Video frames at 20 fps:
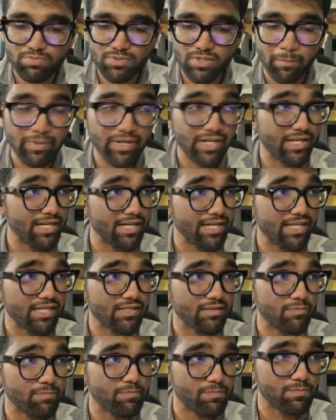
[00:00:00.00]
somebody
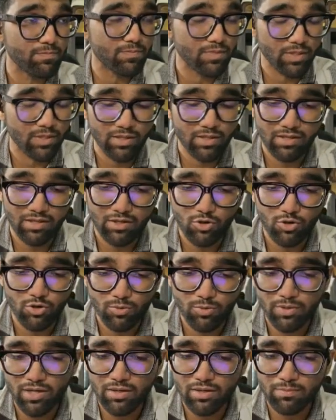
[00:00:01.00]
reading a
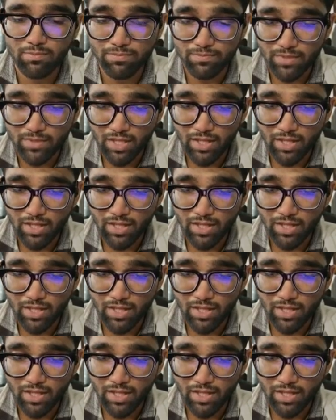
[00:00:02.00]
glomerular